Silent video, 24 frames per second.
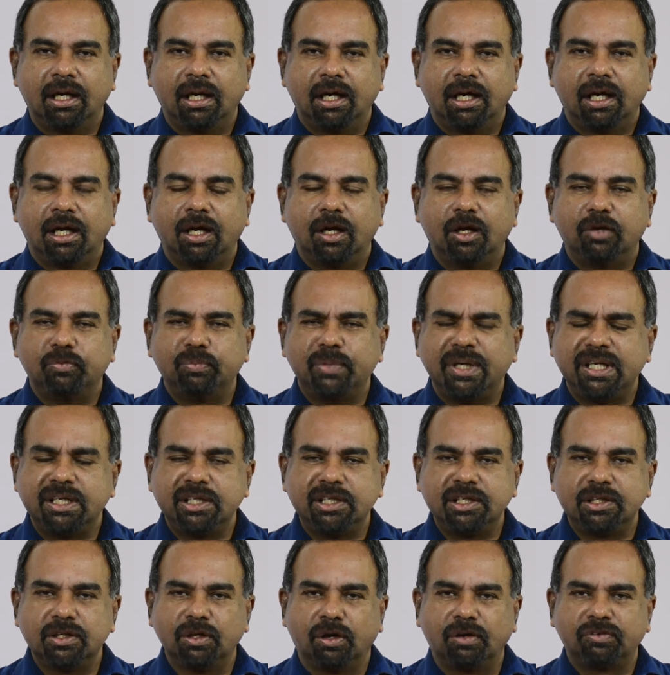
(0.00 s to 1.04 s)
many
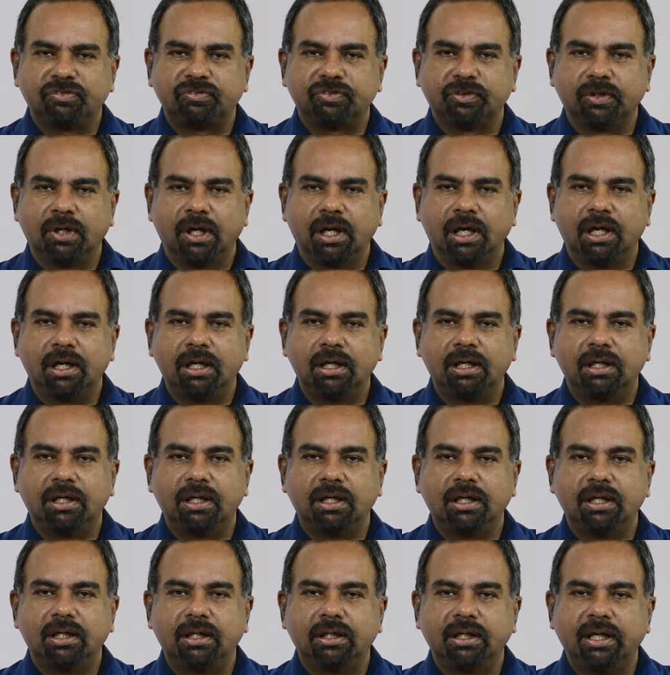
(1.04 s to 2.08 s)
of
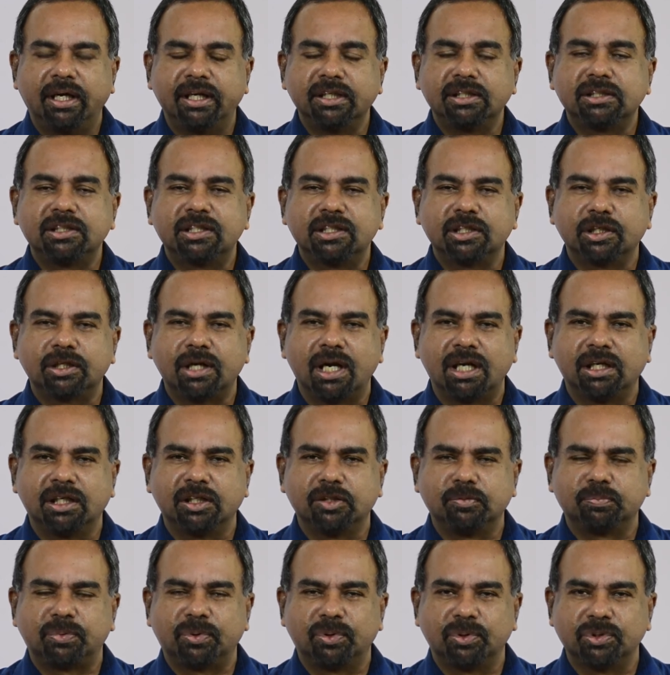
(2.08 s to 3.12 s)
Edgar Allan
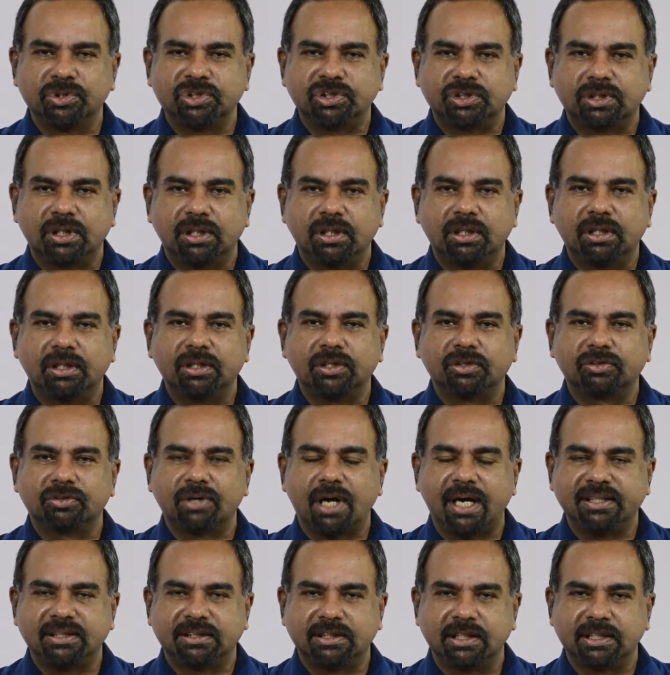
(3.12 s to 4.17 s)
Poe's
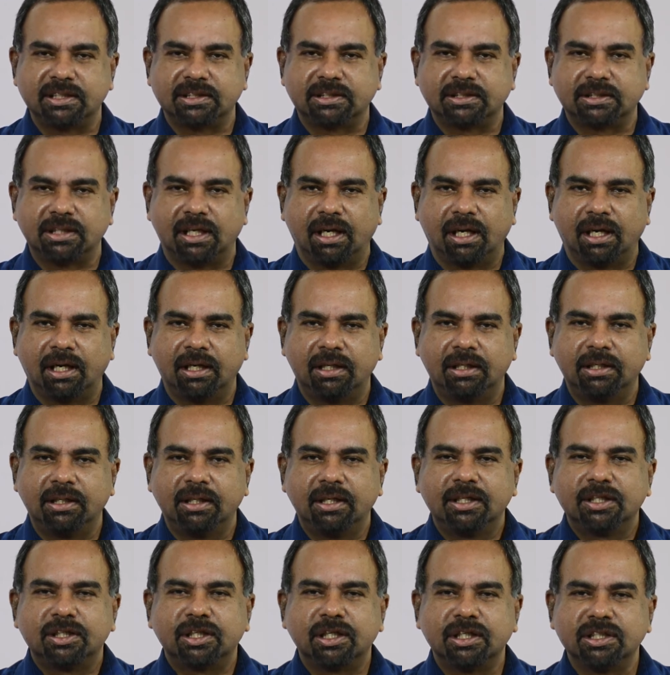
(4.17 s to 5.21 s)
writings are
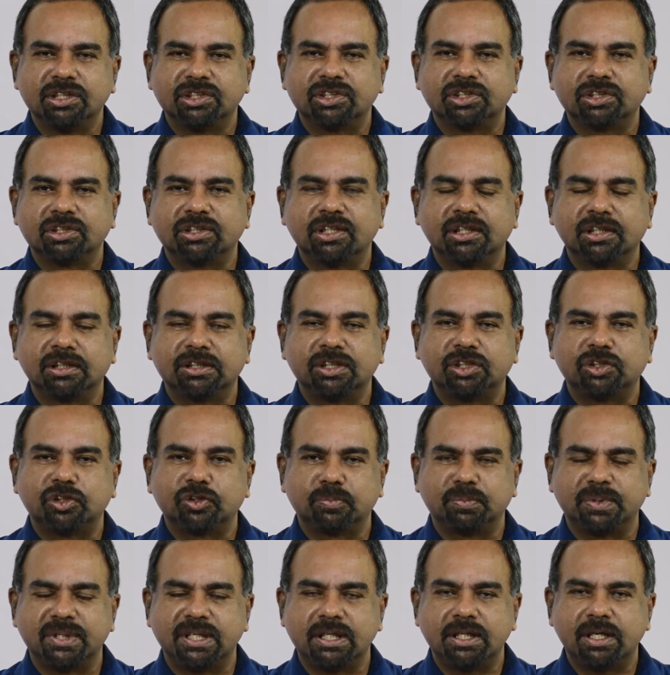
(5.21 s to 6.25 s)
considered to
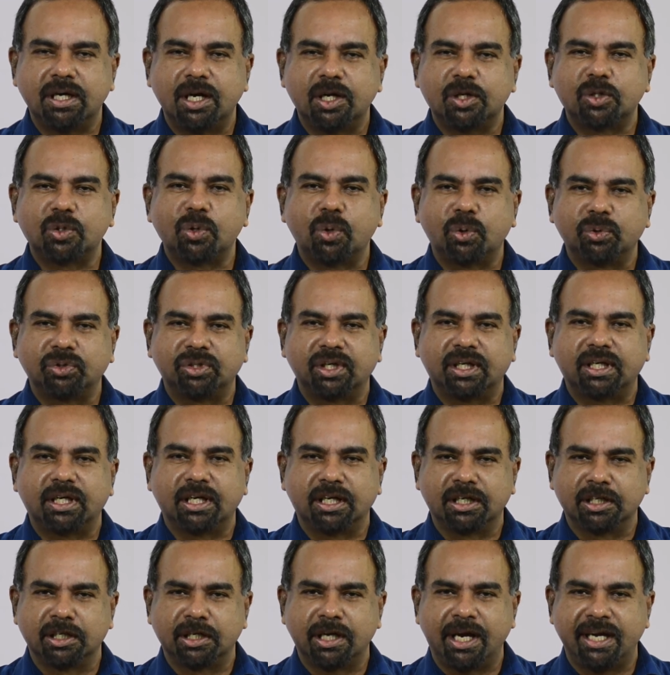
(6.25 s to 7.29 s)
be Gothic
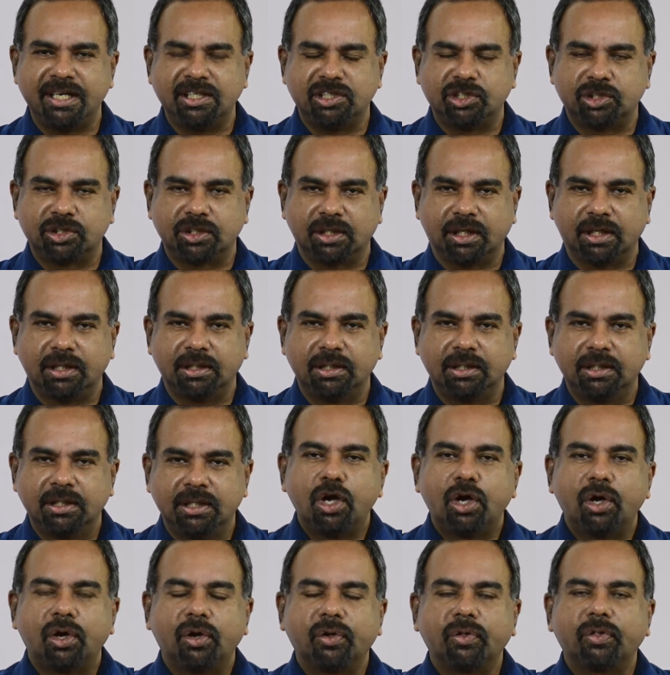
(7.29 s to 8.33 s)
in nature.
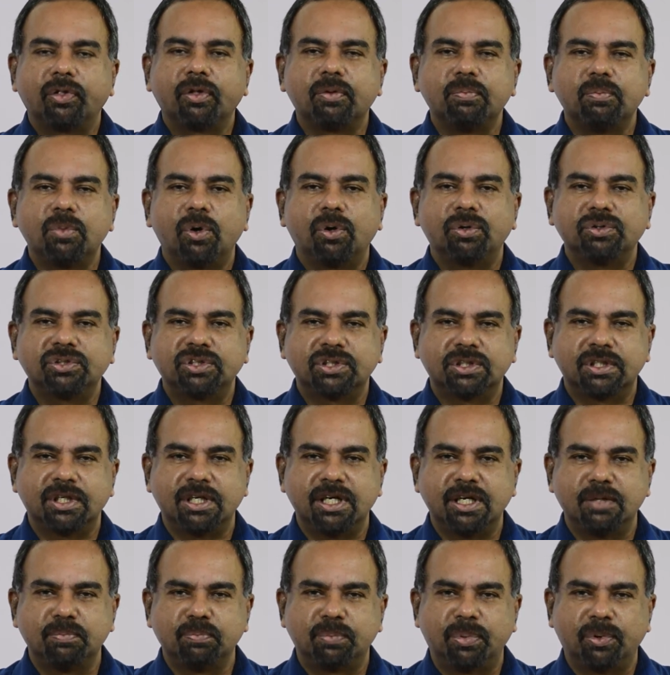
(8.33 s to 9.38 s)
The most
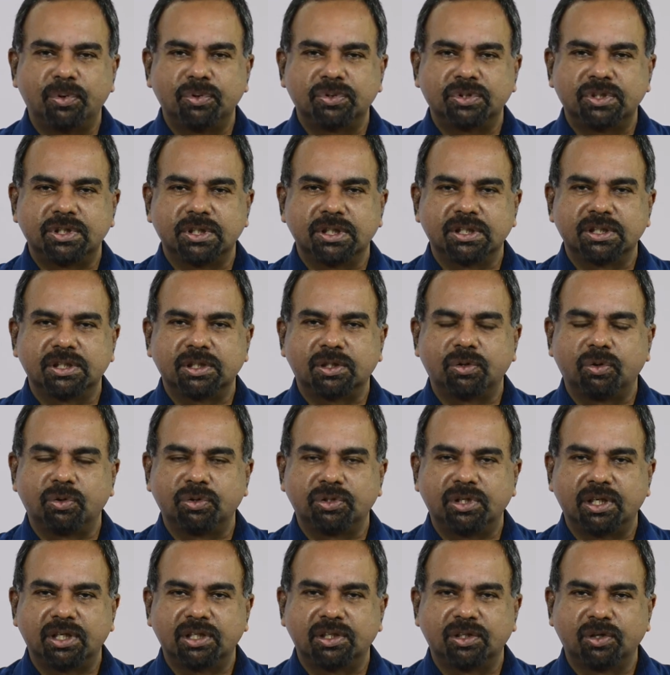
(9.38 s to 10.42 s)
important
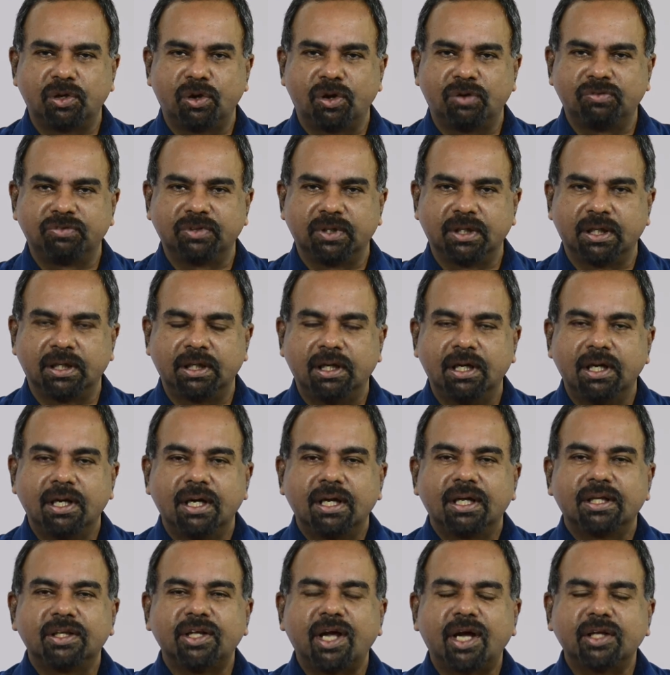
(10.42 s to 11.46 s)
Gothic novel
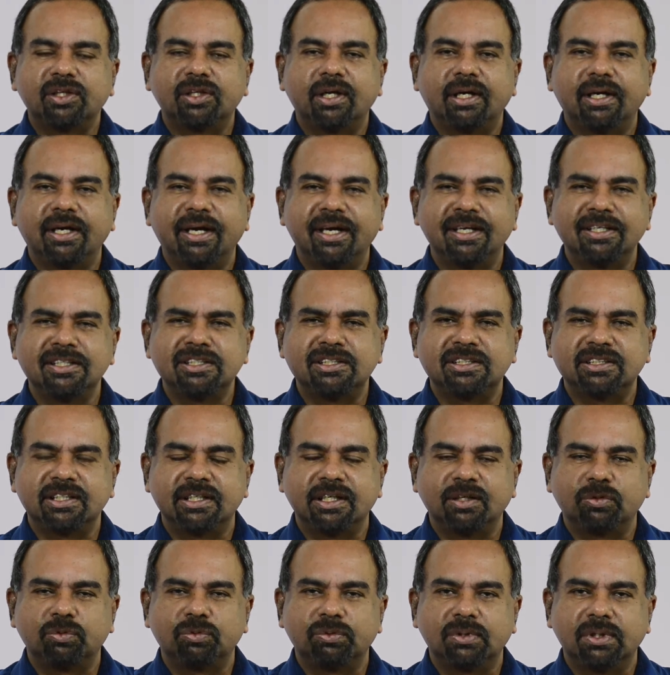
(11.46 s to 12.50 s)
that the entire
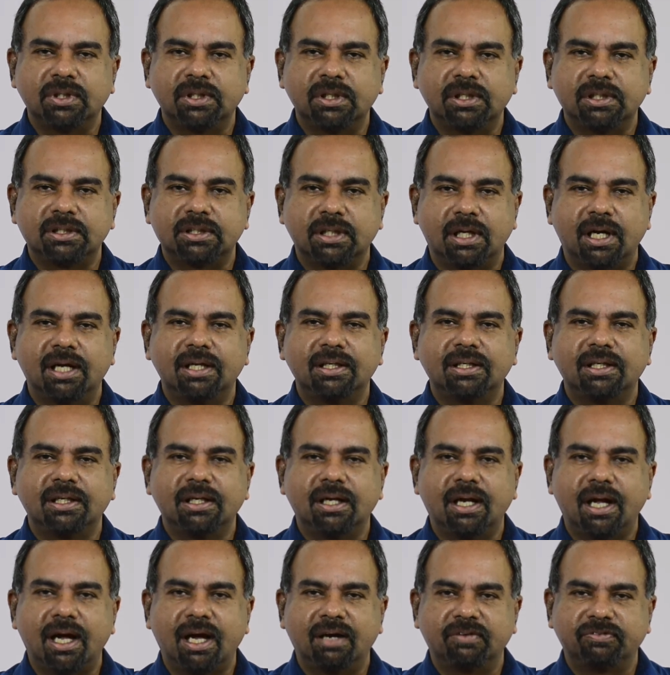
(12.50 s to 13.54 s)
world
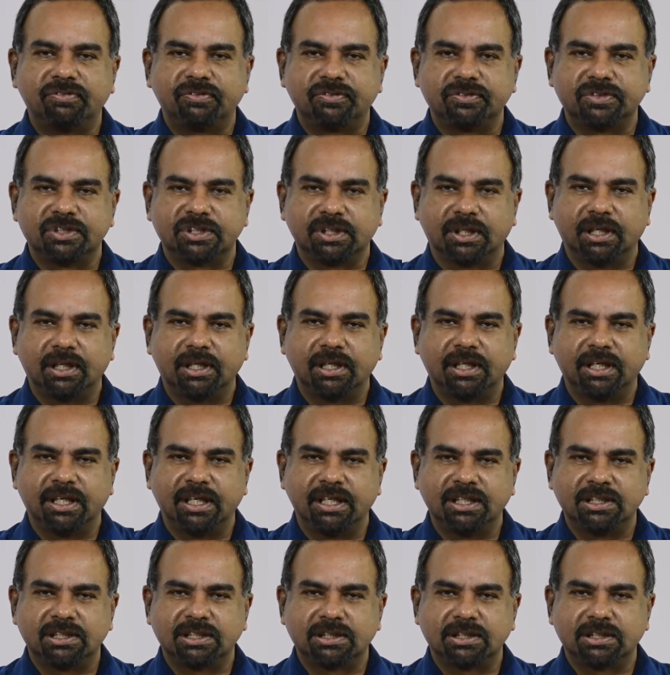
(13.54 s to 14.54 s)
loved is